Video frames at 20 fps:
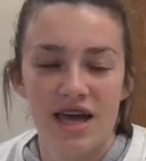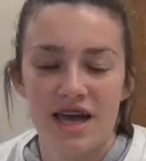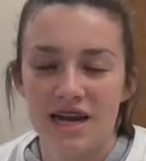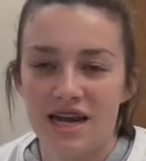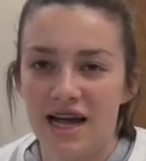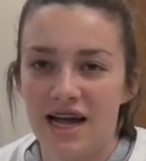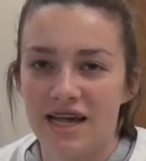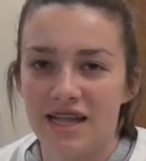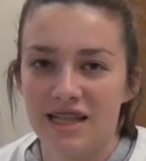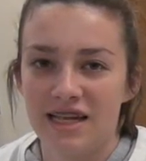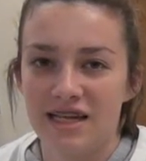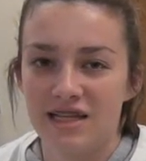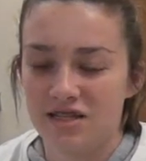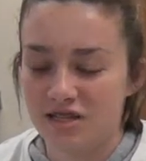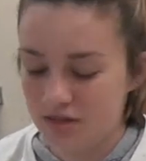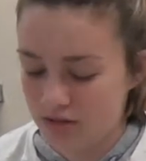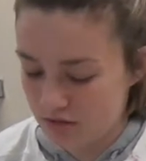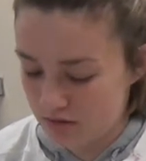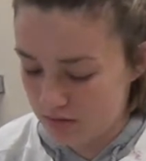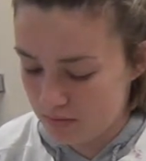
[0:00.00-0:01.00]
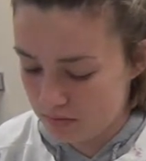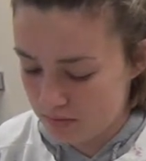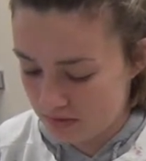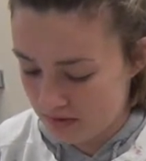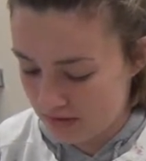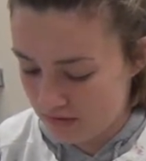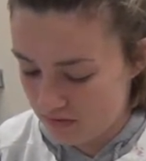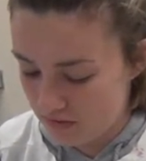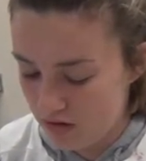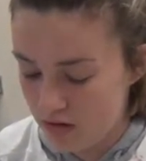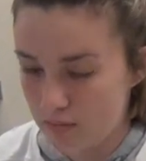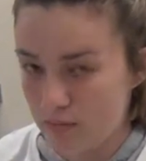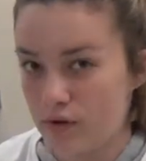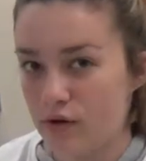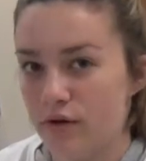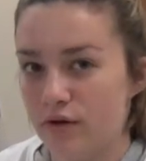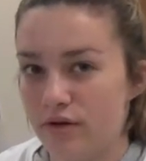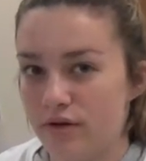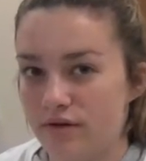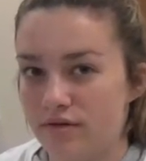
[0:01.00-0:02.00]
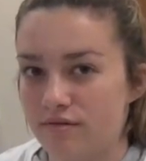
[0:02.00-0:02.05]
and I like to play volleyball.